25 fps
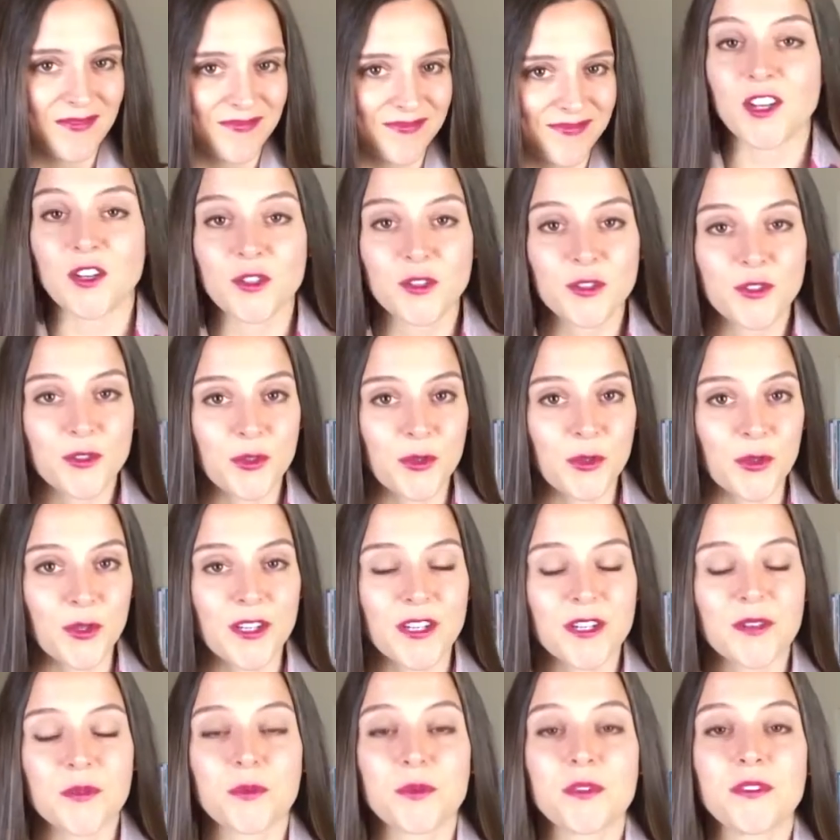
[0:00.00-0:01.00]
In our
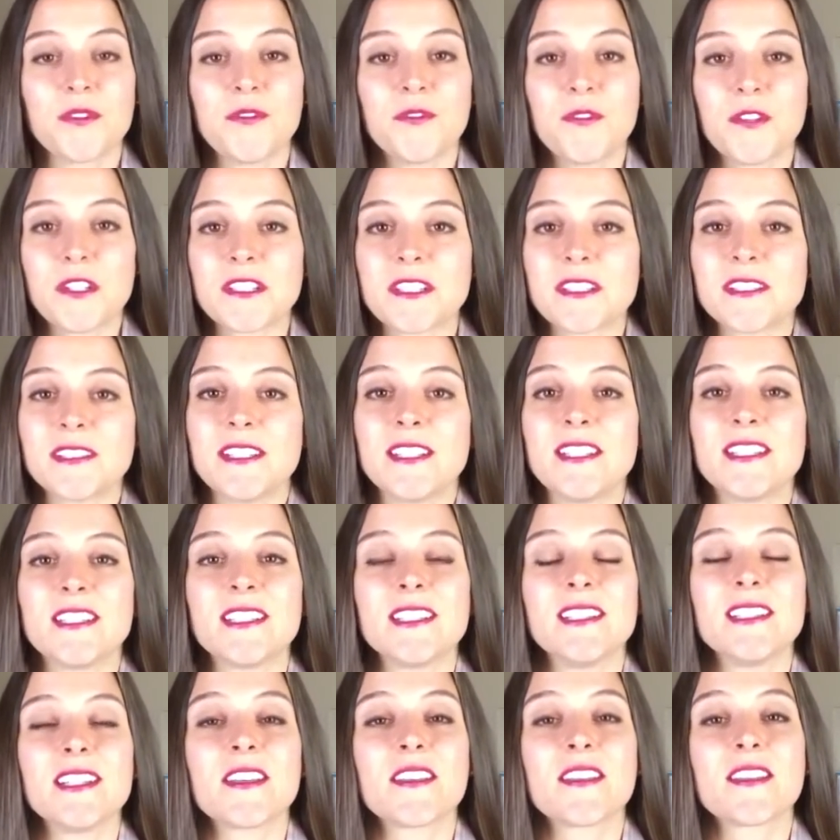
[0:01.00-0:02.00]
tour, we visited
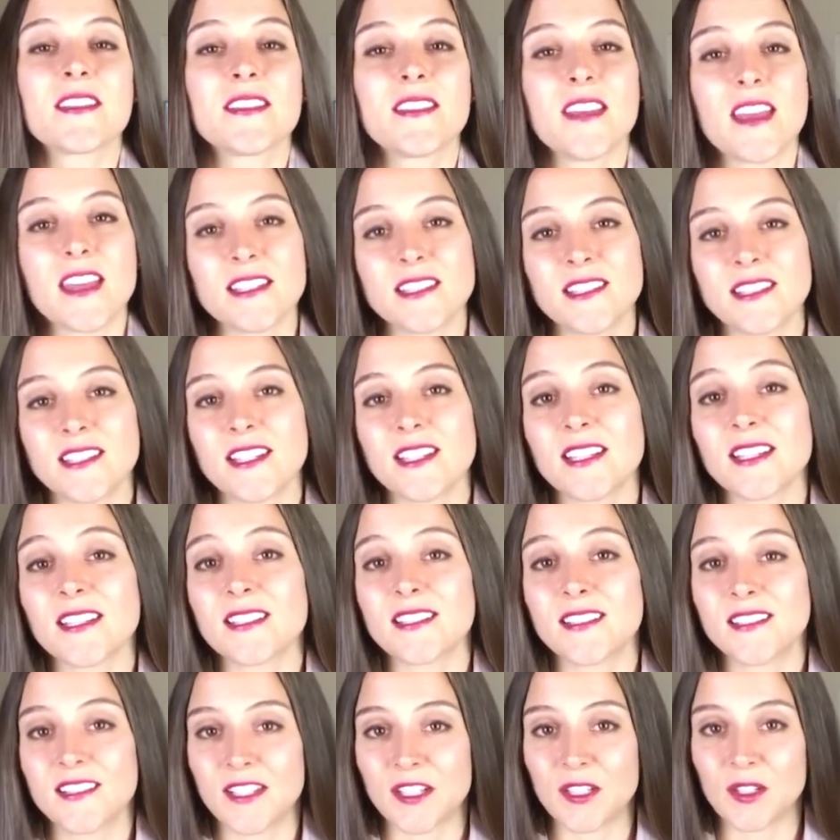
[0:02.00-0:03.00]
an authentic
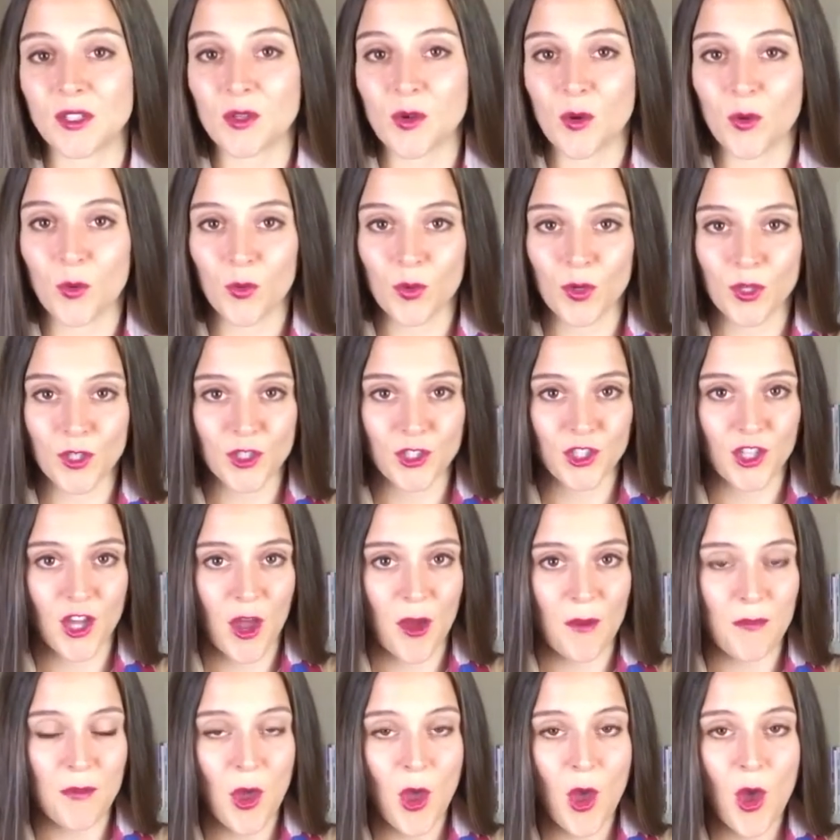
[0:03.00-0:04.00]
silk
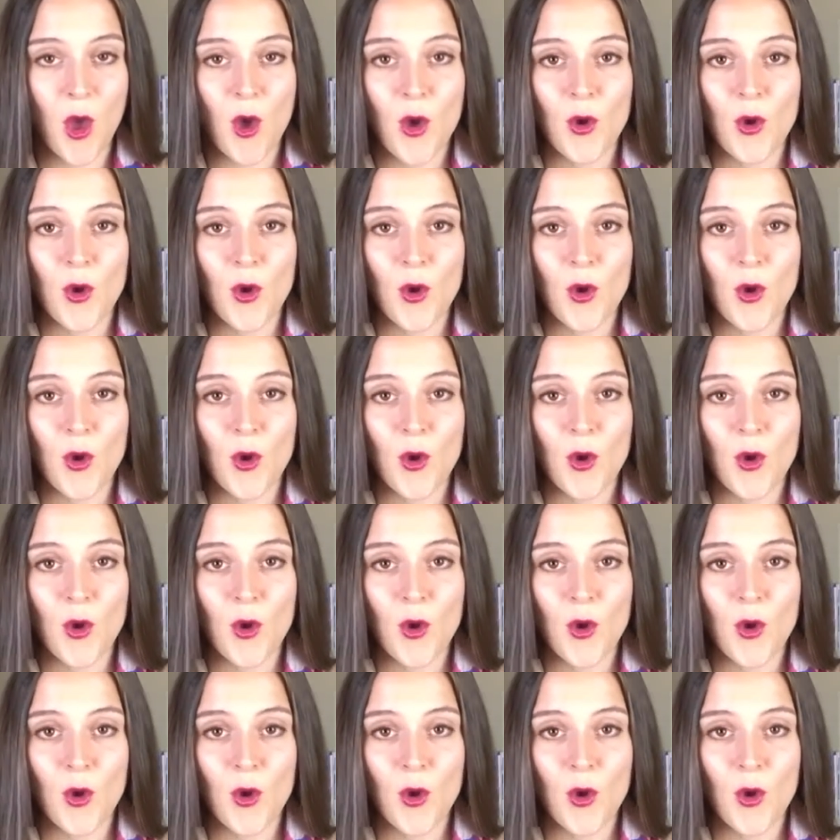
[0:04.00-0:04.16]
workshop